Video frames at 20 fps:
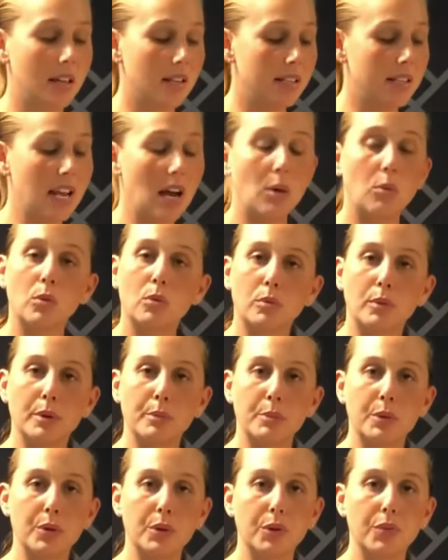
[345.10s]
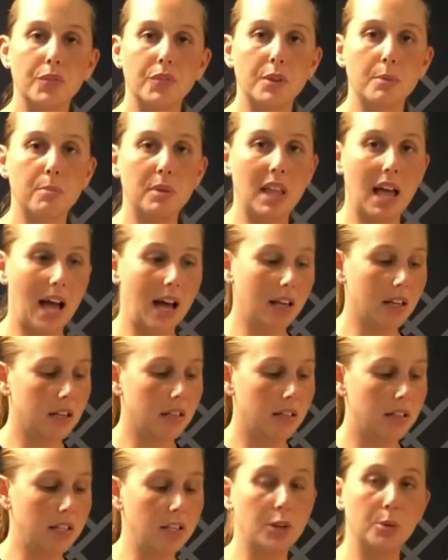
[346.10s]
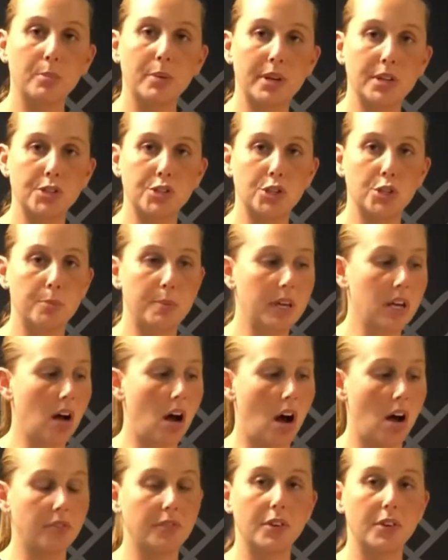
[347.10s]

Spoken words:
Now we'll remove the black neoprene tubing off